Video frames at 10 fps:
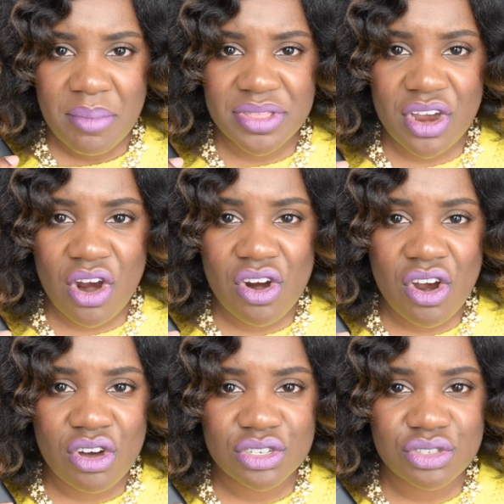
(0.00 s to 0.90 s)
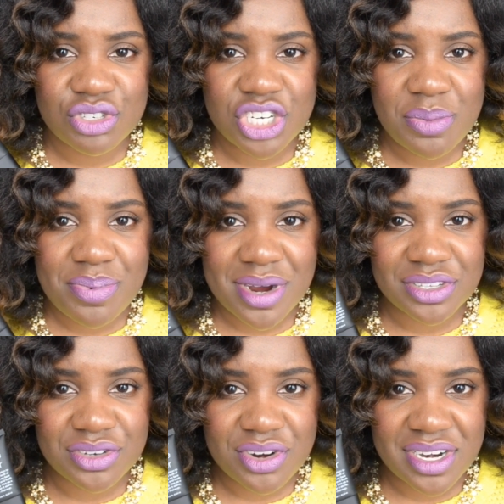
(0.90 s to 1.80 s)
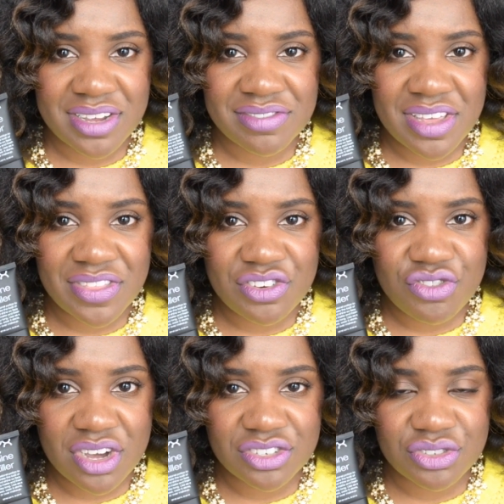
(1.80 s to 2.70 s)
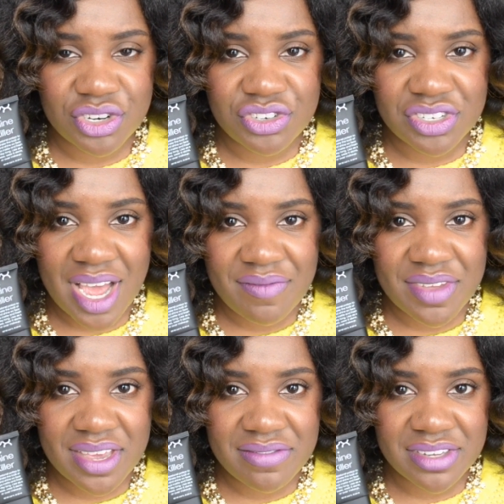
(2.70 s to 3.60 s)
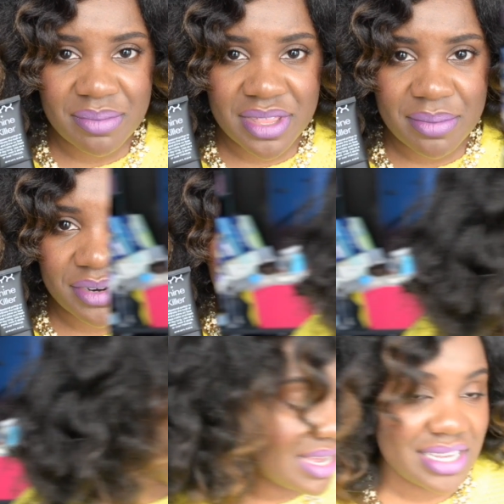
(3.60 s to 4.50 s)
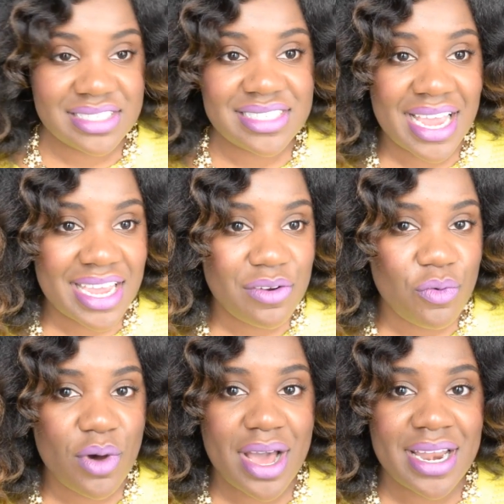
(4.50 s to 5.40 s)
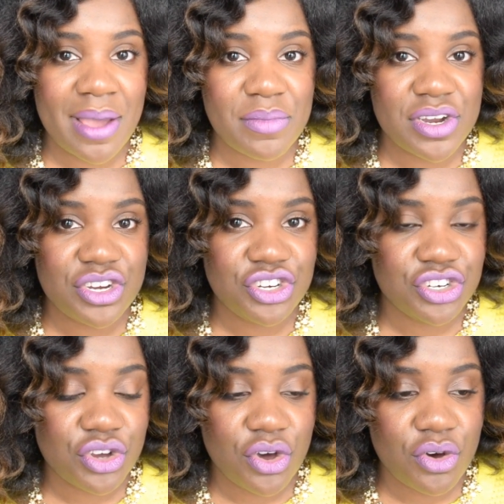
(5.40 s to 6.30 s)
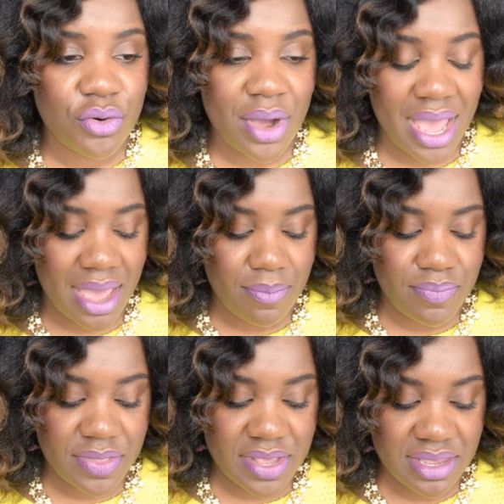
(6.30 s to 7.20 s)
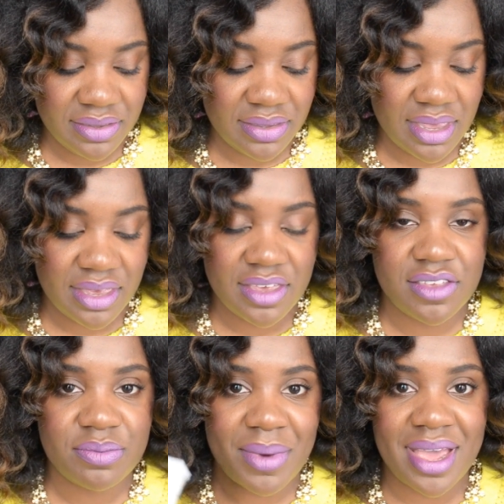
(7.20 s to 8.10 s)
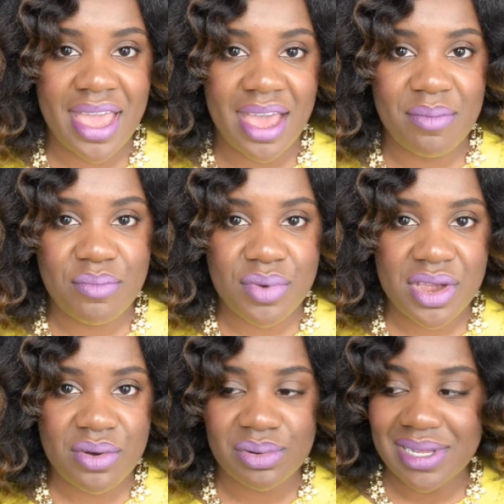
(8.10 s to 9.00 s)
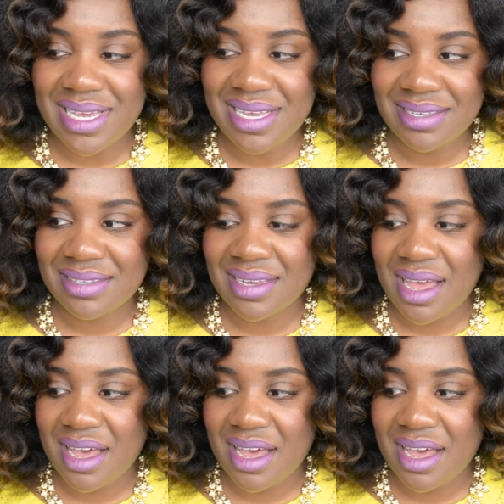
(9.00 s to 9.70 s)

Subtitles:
but there are also cheaper alternatives in the drugstore. You just have to give some of them a try. The second one I'm going to show, and this is my Embryolisse